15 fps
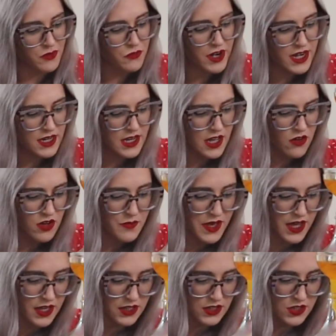And right now I'm
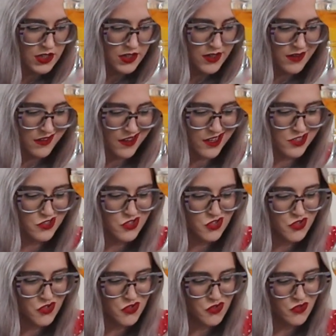at like
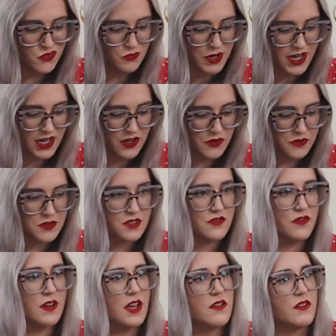2 pounds
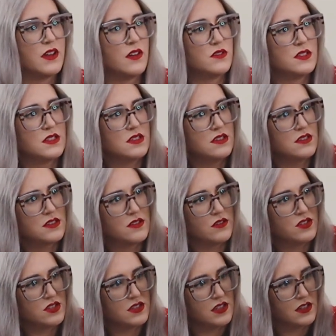5 ounces, so I
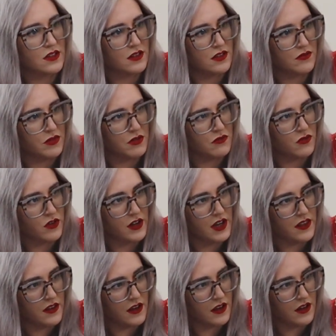just need a little bit more, I
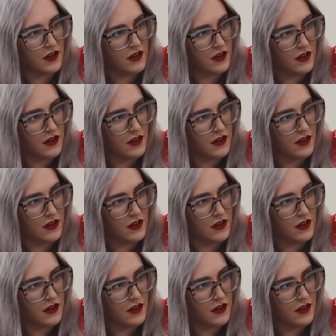think.